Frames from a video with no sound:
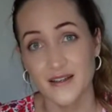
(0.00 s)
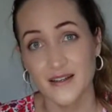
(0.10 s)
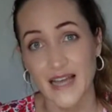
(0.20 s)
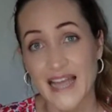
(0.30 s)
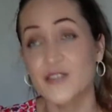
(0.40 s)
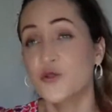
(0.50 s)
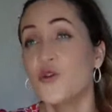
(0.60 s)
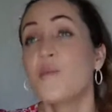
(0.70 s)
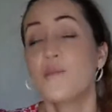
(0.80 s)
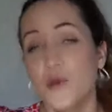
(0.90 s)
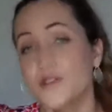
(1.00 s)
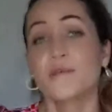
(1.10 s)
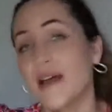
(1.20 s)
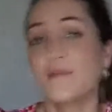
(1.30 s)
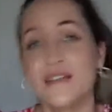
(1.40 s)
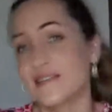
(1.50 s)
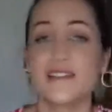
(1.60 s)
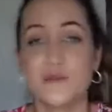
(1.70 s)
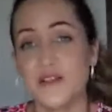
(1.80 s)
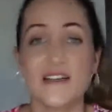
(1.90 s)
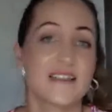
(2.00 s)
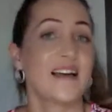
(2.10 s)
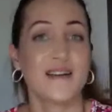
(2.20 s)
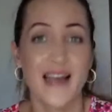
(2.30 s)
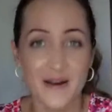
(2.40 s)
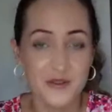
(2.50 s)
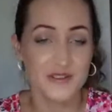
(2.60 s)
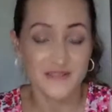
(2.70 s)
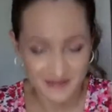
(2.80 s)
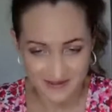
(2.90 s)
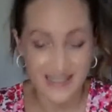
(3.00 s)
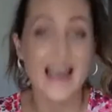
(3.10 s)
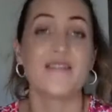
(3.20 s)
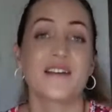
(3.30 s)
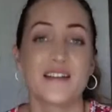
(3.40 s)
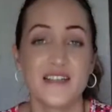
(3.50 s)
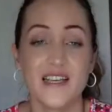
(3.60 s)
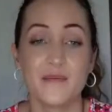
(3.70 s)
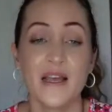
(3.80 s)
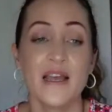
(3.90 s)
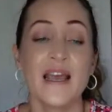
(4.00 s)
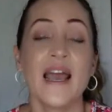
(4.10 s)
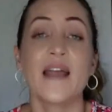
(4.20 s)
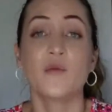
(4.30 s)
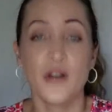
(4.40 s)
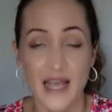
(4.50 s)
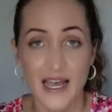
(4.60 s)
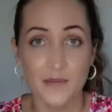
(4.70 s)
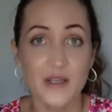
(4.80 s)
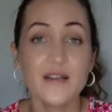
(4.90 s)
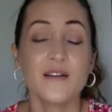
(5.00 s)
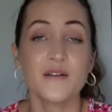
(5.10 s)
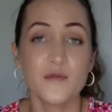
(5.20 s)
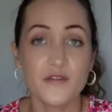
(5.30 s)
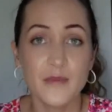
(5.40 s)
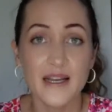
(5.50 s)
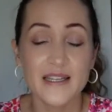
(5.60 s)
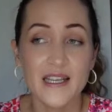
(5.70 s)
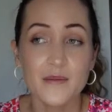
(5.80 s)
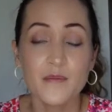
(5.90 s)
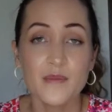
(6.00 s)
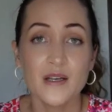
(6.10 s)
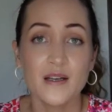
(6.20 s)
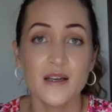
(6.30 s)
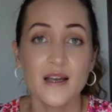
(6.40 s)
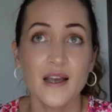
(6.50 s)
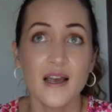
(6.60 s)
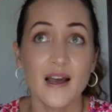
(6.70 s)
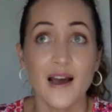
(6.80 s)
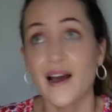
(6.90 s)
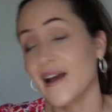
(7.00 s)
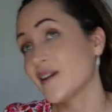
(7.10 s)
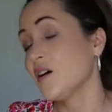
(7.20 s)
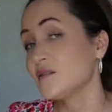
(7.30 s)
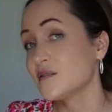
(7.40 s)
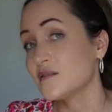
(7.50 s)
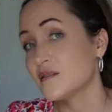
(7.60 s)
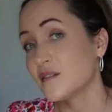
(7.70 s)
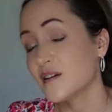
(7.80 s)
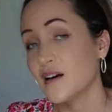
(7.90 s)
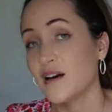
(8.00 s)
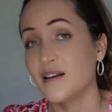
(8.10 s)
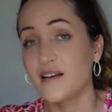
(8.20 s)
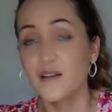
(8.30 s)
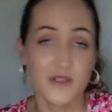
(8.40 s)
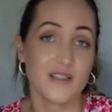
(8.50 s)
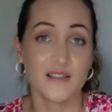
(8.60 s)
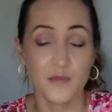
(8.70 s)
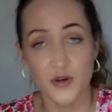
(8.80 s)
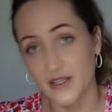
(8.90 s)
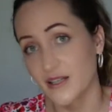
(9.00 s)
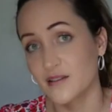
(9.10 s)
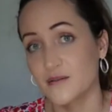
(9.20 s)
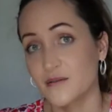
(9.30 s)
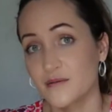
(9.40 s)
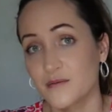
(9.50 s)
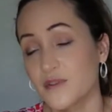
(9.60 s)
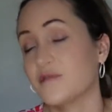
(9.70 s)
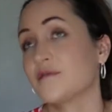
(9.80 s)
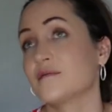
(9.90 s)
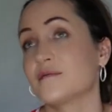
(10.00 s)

I tripled my business because I was having a team. And what happened with my team? I got a little bit disappointed with